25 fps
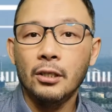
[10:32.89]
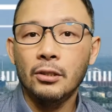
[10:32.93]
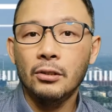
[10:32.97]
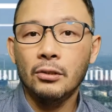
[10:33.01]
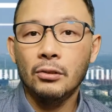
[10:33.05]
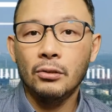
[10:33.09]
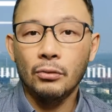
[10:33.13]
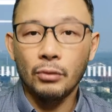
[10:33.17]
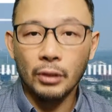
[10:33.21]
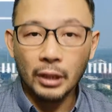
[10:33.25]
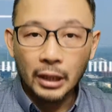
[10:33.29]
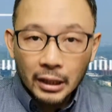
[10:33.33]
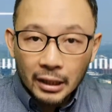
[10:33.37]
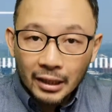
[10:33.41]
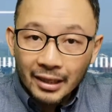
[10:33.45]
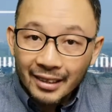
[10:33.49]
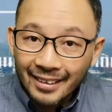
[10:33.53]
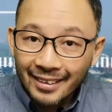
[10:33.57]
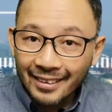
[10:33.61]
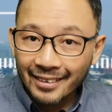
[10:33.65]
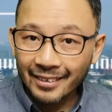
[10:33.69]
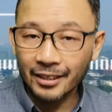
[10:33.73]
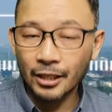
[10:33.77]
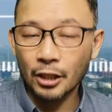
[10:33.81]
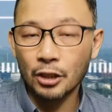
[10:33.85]
To eat
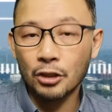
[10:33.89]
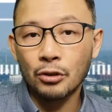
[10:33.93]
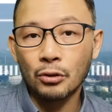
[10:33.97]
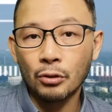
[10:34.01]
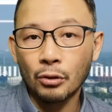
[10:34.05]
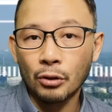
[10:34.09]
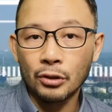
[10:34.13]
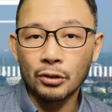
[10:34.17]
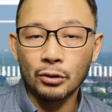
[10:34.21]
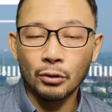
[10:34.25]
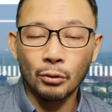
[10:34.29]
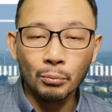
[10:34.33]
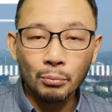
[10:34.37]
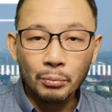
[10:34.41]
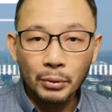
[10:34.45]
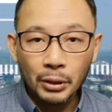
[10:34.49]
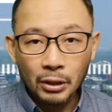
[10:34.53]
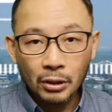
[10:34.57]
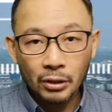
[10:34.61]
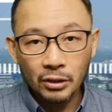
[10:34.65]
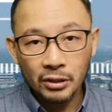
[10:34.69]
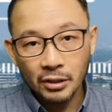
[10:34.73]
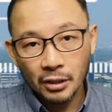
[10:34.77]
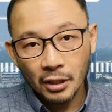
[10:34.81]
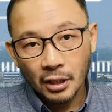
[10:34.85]
near the store. So
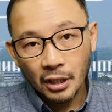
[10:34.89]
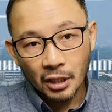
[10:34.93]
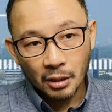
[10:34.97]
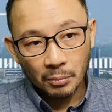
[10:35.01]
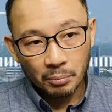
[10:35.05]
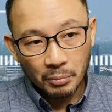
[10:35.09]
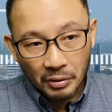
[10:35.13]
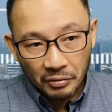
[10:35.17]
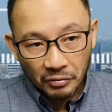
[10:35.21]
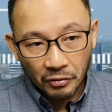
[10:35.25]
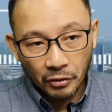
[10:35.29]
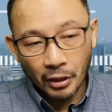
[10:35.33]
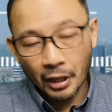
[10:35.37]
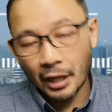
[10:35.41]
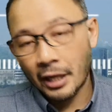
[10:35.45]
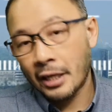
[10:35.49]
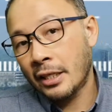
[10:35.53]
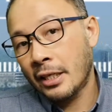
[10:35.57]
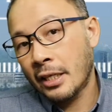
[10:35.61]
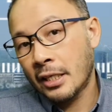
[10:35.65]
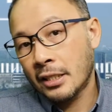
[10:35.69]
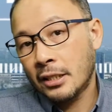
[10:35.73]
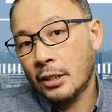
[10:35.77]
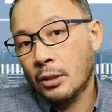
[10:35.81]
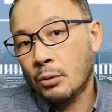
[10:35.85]
because before, I
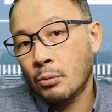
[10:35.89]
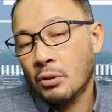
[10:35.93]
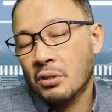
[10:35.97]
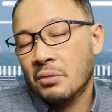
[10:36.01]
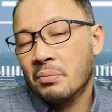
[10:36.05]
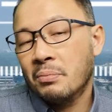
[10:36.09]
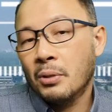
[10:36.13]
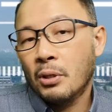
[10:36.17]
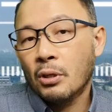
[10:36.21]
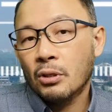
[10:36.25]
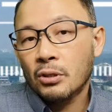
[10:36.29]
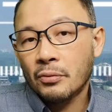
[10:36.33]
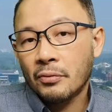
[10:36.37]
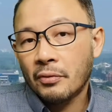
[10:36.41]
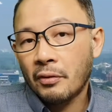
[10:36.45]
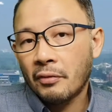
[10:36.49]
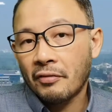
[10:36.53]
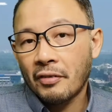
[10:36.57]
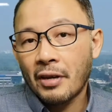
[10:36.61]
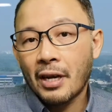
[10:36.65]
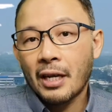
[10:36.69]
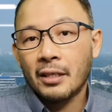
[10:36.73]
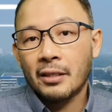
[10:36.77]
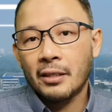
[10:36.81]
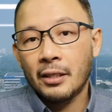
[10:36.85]
guess it was because of the
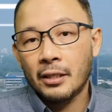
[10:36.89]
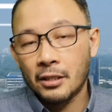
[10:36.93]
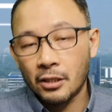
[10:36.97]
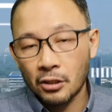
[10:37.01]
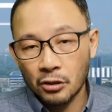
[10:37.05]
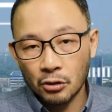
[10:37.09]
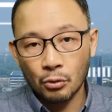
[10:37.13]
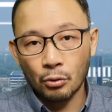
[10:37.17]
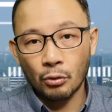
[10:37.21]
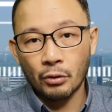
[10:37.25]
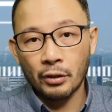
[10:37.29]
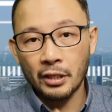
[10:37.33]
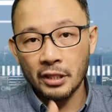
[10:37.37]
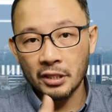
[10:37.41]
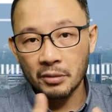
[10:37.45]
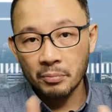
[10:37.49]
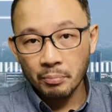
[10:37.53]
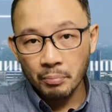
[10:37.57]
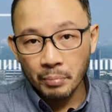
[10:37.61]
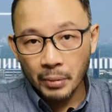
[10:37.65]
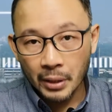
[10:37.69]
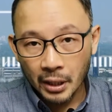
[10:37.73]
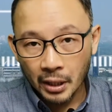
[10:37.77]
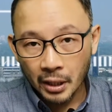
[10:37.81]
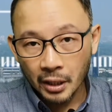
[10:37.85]
fact that the store is
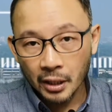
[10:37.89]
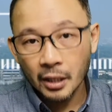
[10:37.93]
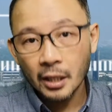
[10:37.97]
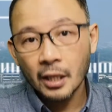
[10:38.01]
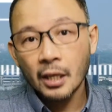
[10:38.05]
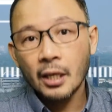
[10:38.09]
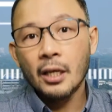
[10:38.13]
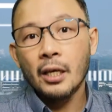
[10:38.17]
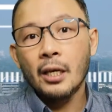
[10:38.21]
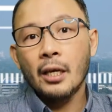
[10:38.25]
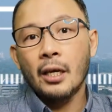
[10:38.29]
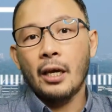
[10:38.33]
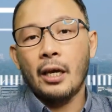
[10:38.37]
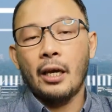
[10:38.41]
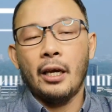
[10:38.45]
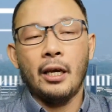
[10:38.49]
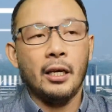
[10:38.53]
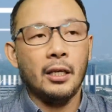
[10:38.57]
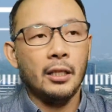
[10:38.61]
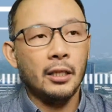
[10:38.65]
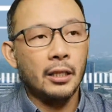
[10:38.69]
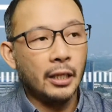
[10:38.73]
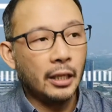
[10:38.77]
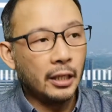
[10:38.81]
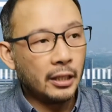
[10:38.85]
big
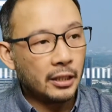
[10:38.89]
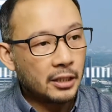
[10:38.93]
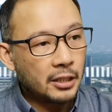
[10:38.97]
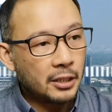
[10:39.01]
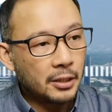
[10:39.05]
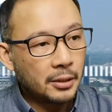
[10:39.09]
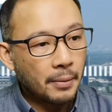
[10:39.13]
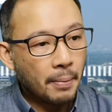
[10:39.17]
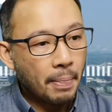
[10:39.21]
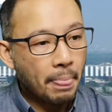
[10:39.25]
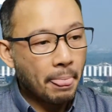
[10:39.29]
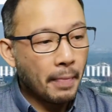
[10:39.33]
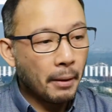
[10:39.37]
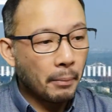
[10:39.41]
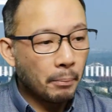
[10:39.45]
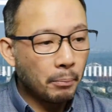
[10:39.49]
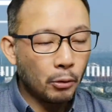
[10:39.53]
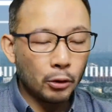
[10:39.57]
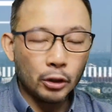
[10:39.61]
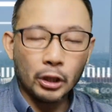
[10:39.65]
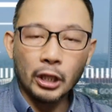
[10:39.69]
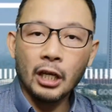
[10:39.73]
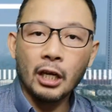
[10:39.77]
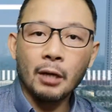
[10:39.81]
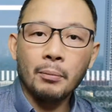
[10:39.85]
and it's
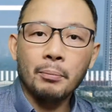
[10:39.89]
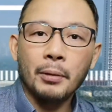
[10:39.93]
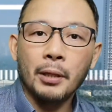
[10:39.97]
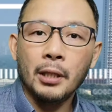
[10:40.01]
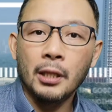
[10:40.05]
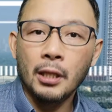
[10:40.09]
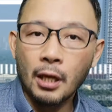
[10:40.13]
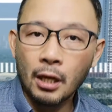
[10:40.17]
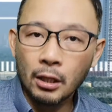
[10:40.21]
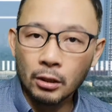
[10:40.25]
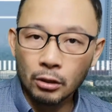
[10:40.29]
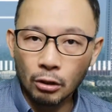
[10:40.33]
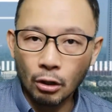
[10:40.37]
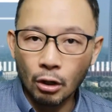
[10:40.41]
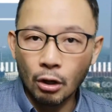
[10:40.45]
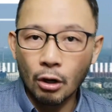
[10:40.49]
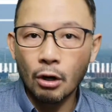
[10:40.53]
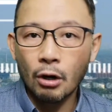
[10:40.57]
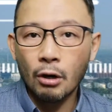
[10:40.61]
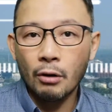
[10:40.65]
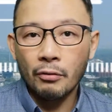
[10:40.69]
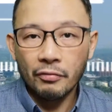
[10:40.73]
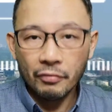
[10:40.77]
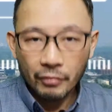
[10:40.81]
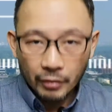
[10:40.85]
putting up a lot
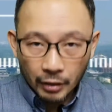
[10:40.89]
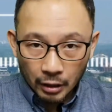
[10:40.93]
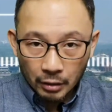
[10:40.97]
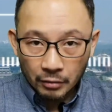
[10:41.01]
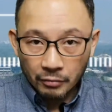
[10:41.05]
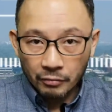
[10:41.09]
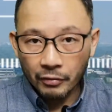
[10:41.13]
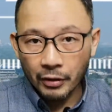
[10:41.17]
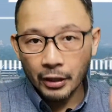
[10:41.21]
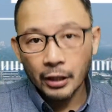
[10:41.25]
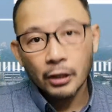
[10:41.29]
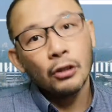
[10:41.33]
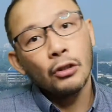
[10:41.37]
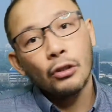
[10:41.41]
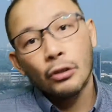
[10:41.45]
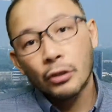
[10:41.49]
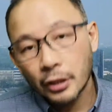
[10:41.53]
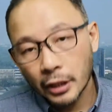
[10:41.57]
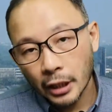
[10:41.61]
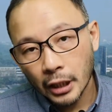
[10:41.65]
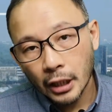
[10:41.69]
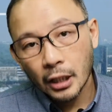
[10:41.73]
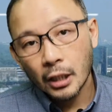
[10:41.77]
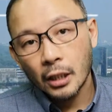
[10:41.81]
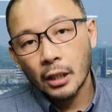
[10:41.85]
of
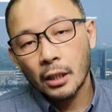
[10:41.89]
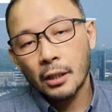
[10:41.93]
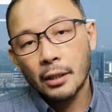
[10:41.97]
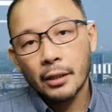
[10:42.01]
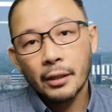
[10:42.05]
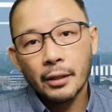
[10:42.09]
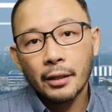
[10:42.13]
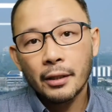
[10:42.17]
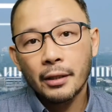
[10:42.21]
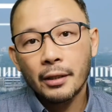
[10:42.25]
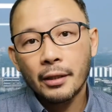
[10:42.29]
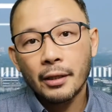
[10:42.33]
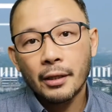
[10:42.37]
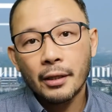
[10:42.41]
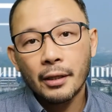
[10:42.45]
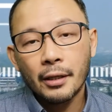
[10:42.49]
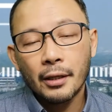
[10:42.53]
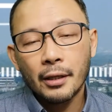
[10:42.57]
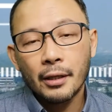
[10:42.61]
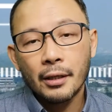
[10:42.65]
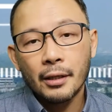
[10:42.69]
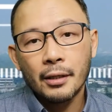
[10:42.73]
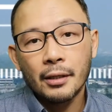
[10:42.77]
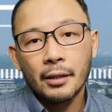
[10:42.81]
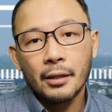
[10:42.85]
inventory
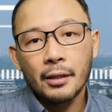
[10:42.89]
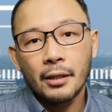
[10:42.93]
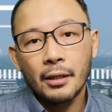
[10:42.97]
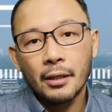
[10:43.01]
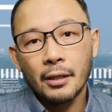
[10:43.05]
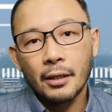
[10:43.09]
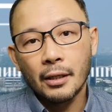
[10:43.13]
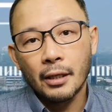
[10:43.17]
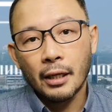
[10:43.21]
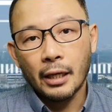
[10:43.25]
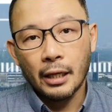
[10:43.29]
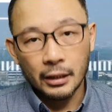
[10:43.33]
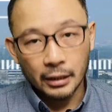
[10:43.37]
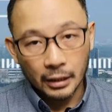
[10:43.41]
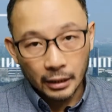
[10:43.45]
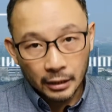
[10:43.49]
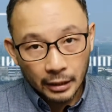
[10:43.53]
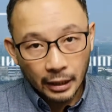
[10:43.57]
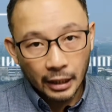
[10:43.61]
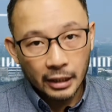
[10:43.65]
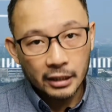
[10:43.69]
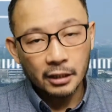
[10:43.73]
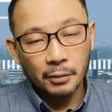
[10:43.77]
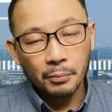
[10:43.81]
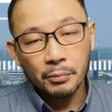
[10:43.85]
and it
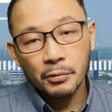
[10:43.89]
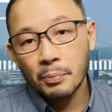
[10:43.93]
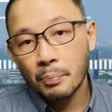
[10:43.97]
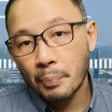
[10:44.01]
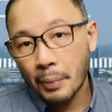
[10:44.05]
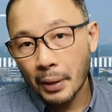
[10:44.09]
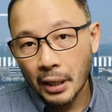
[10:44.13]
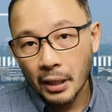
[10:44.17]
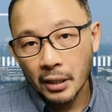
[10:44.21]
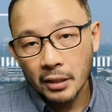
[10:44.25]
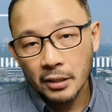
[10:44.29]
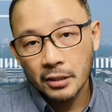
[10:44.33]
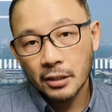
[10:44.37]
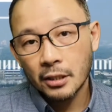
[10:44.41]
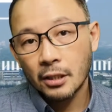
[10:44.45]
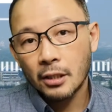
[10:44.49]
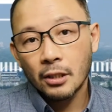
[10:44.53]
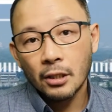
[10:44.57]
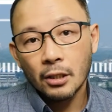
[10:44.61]
takes up space.